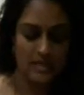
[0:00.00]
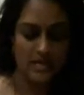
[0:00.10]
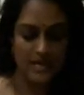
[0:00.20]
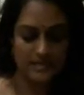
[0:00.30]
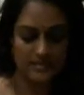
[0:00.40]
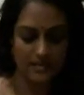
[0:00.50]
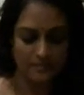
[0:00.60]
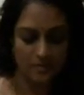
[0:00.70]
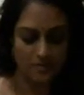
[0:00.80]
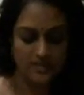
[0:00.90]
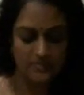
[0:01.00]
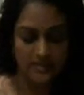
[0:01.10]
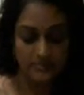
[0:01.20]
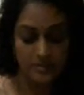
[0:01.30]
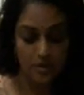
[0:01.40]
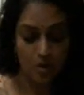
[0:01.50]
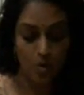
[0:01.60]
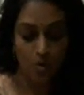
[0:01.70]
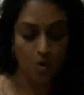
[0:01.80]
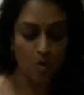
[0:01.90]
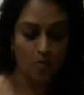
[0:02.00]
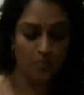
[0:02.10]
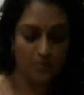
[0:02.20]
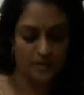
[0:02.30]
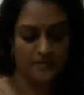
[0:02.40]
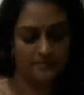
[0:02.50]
E has come, so this becomes cope.